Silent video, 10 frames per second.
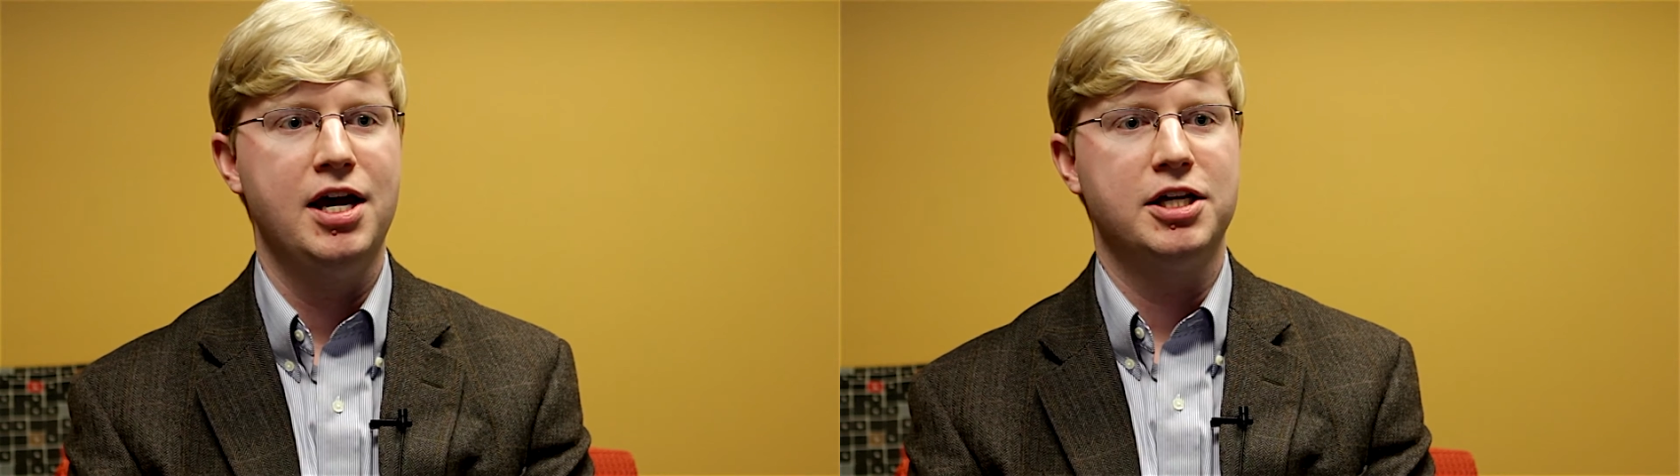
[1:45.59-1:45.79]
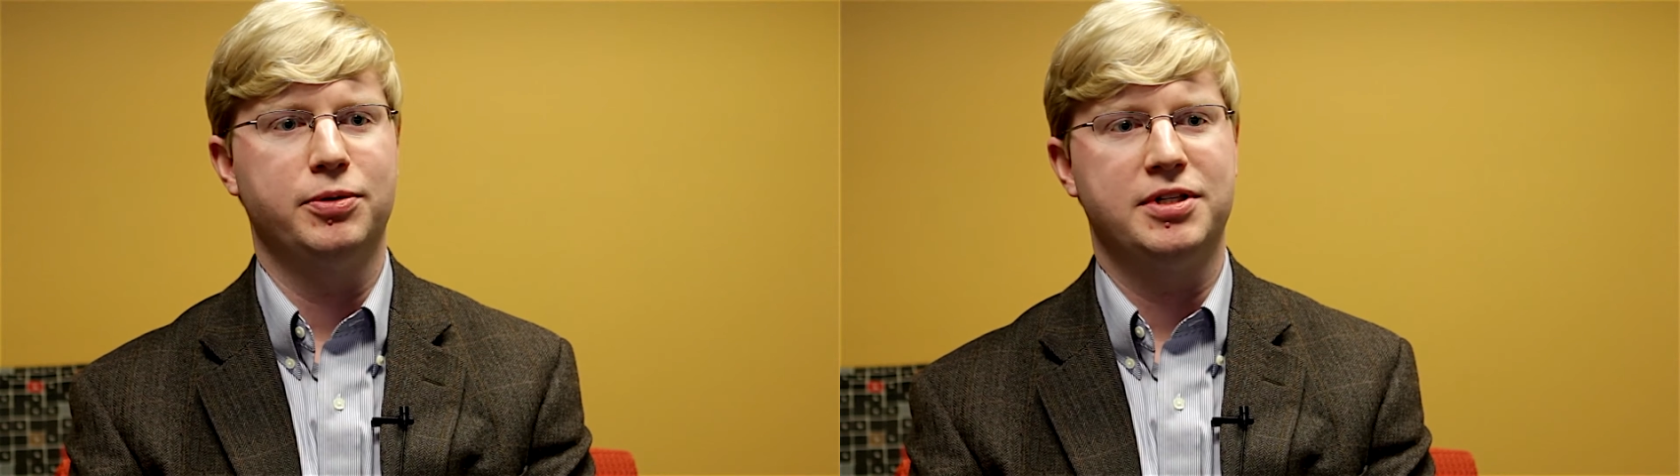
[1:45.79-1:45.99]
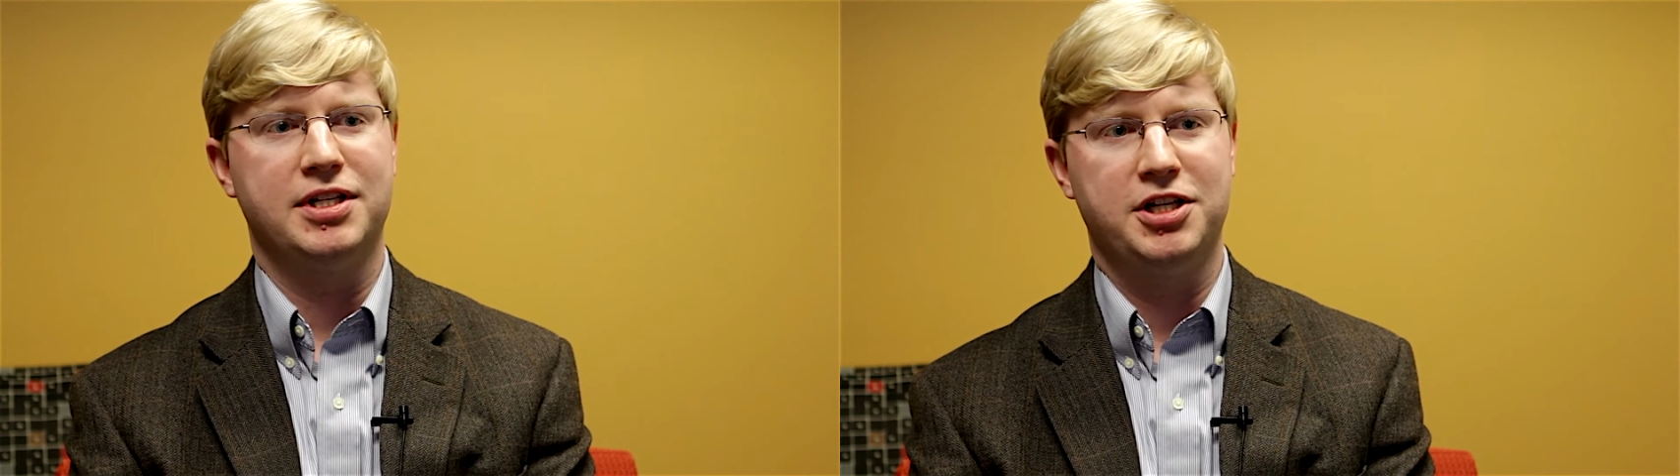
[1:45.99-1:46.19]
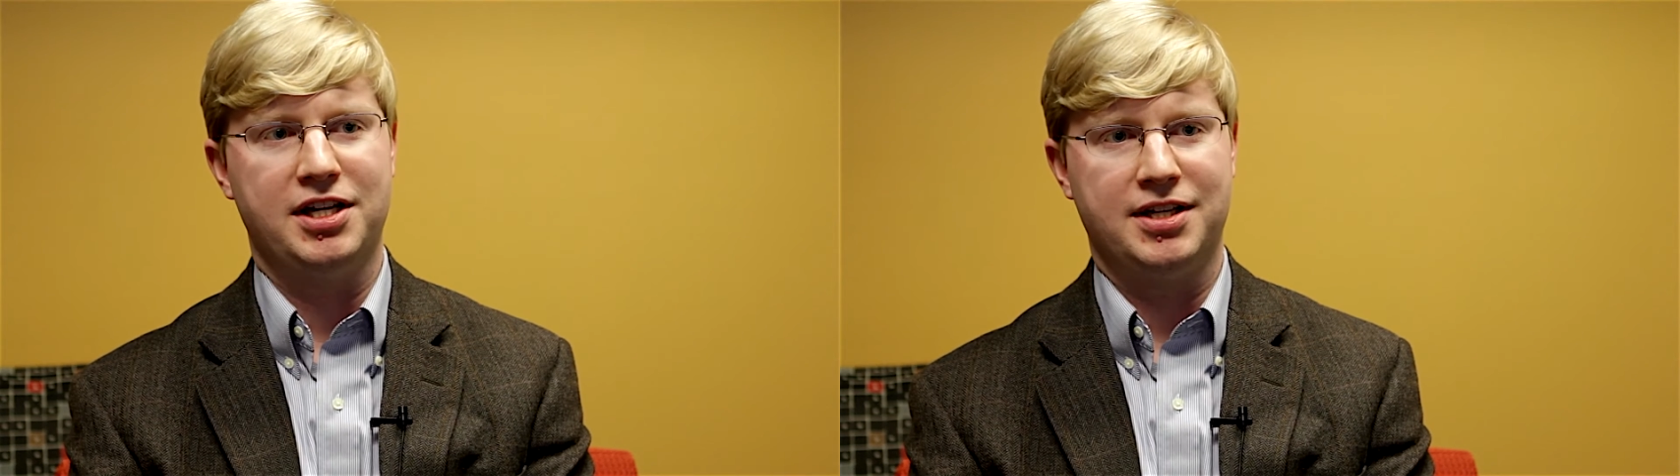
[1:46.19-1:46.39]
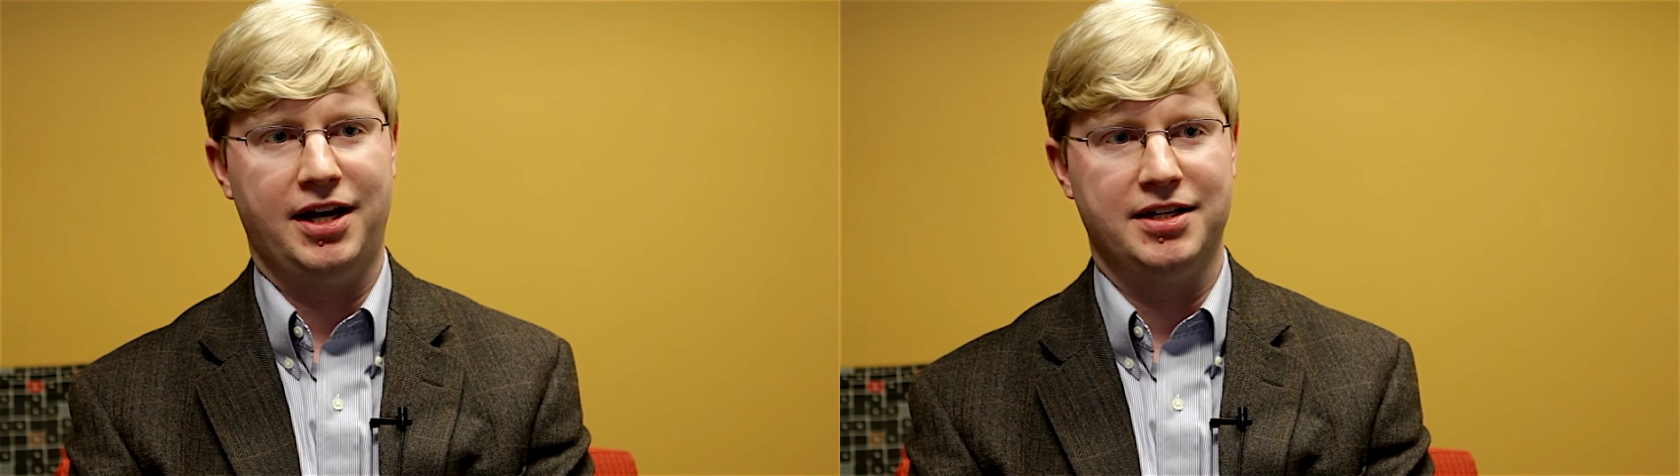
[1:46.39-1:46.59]
So it
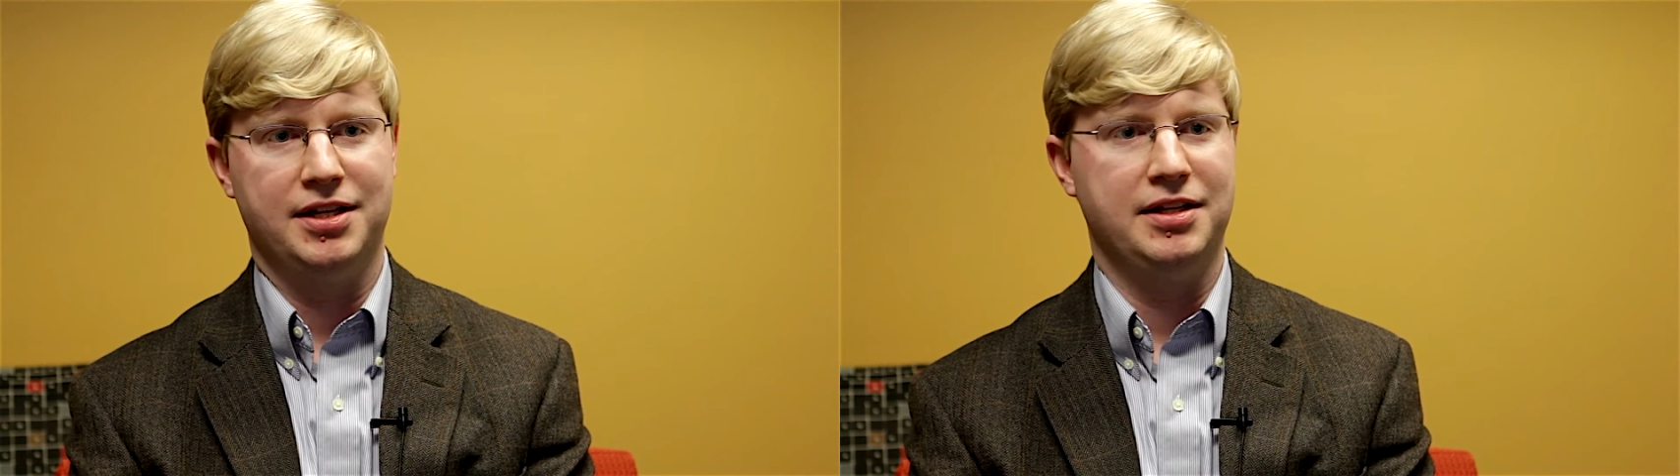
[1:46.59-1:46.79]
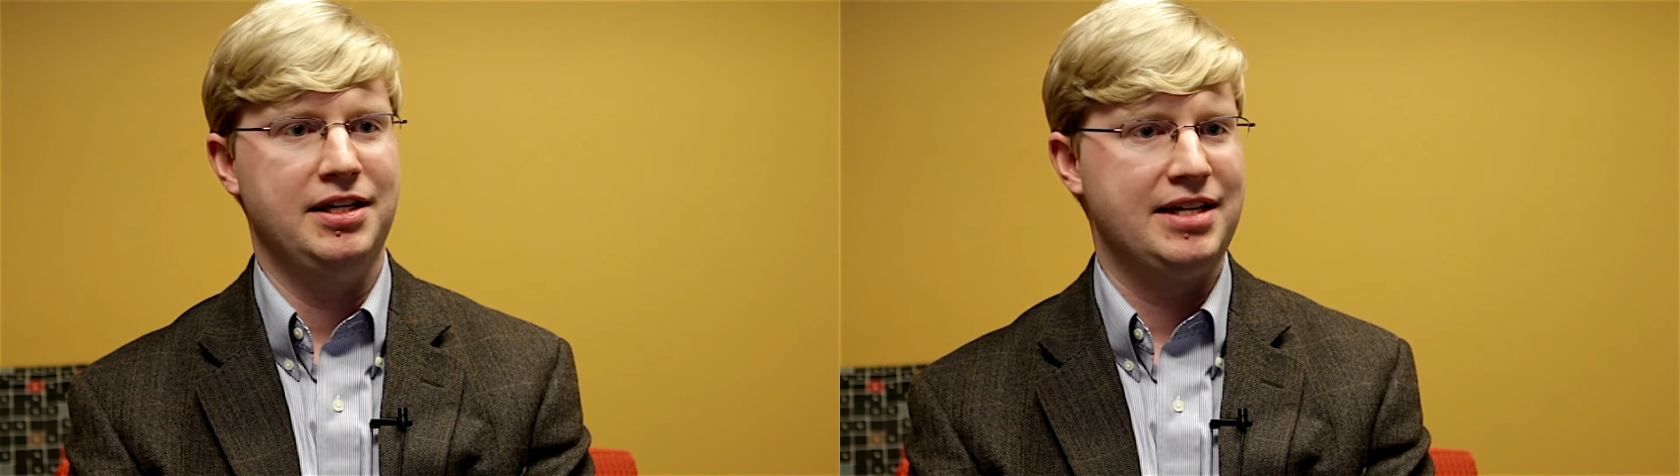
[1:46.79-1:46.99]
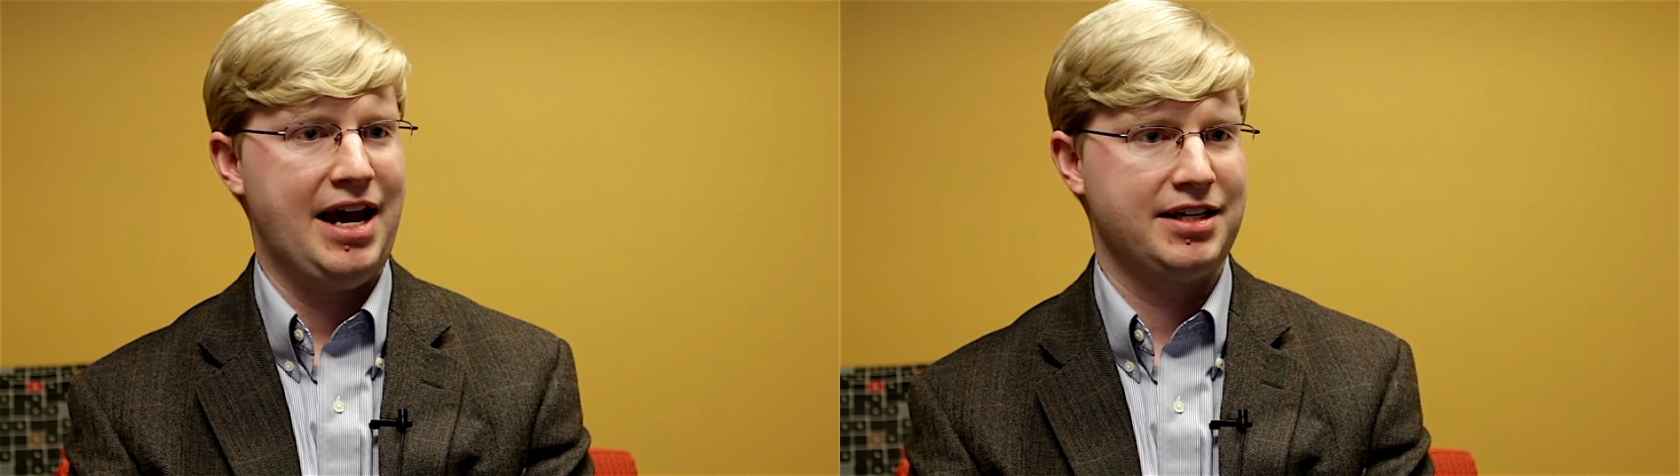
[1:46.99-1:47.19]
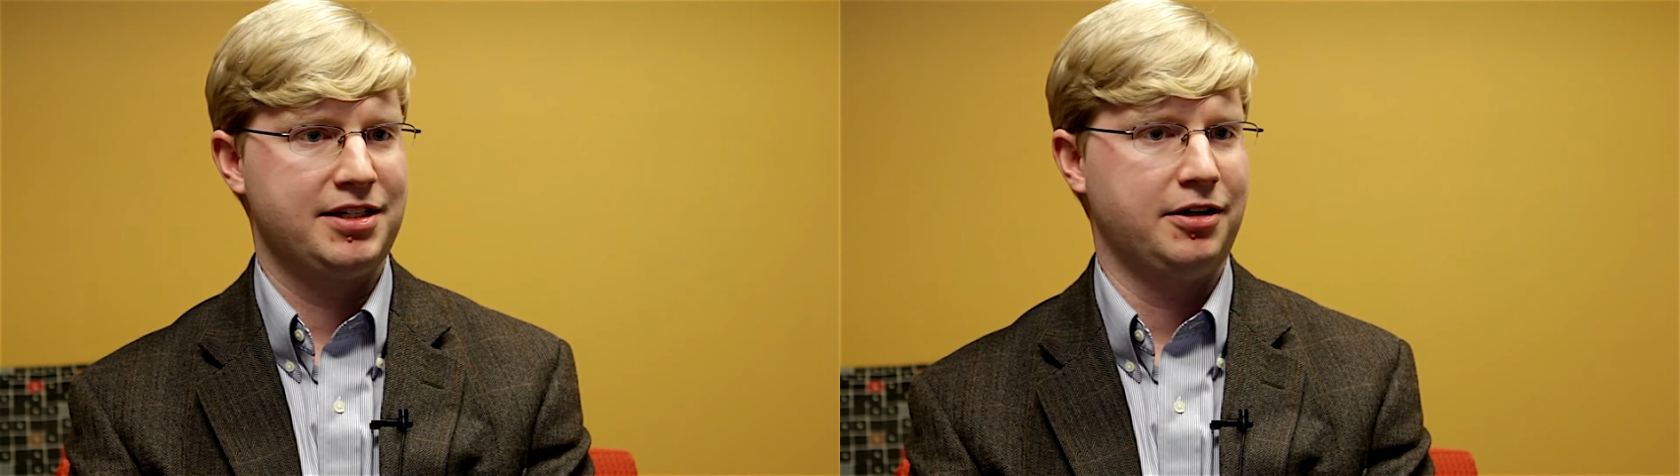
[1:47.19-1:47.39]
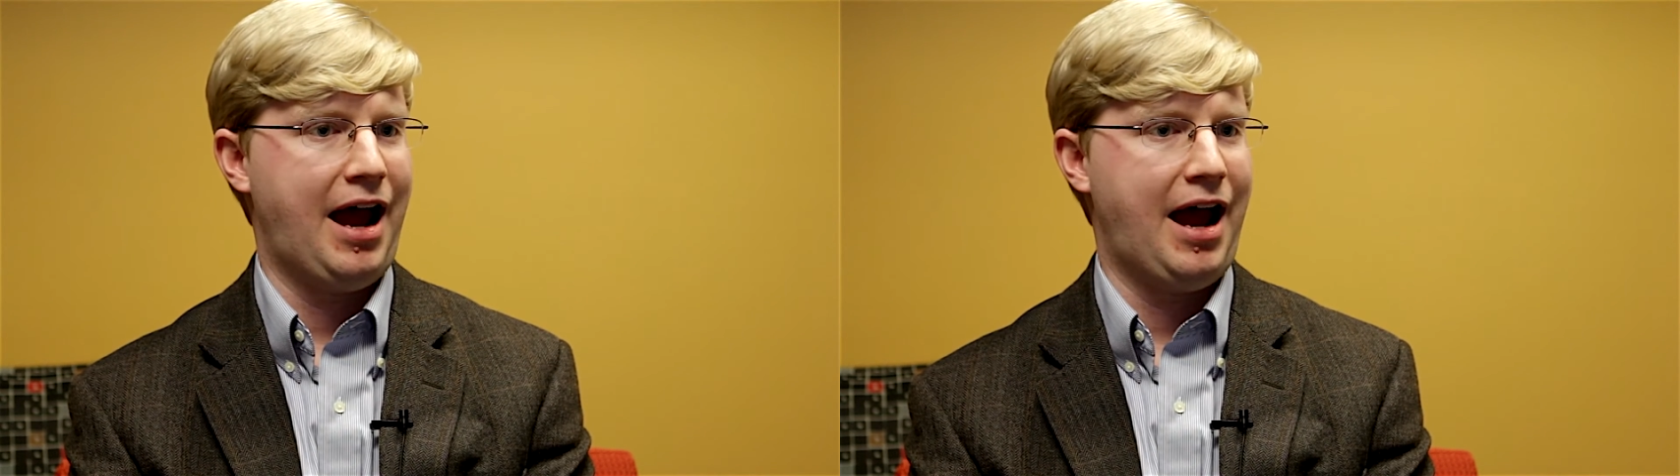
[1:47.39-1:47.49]
suggests to us that these tasks are